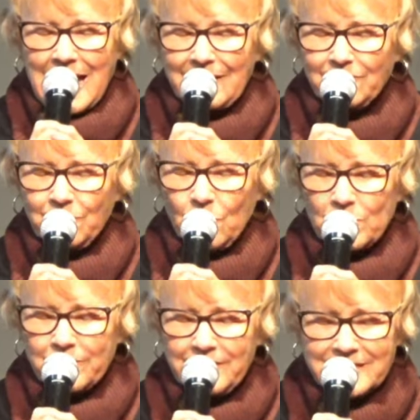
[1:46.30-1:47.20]
And
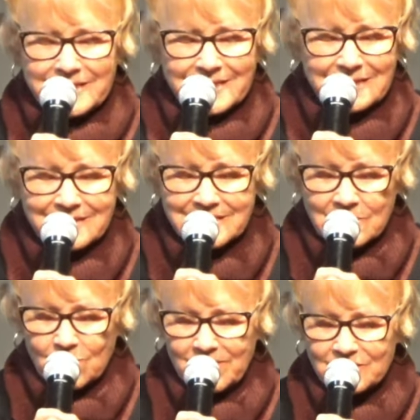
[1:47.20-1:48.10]
for this and
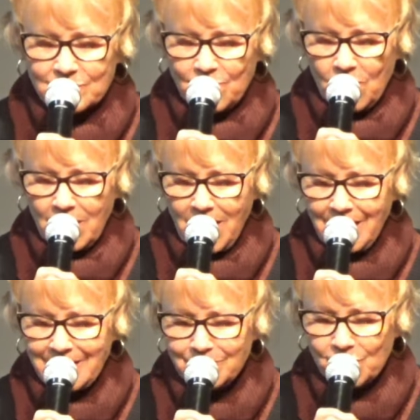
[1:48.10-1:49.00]
so much more,
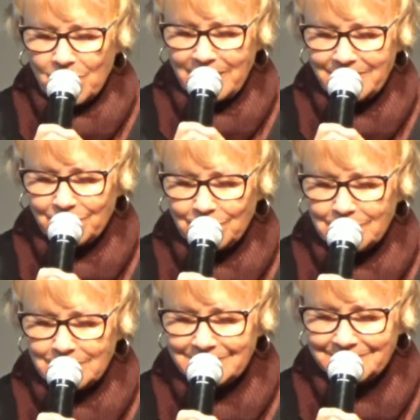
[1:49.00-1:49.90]
I am grateful.